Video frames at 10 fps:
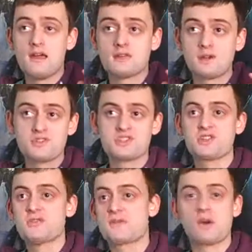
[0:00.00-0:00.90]
those
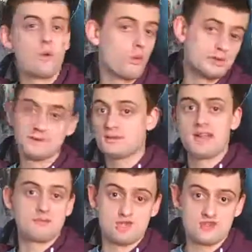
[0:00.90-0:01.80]
two have got wonderful
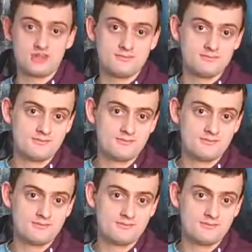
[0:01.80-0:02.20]
chemistry.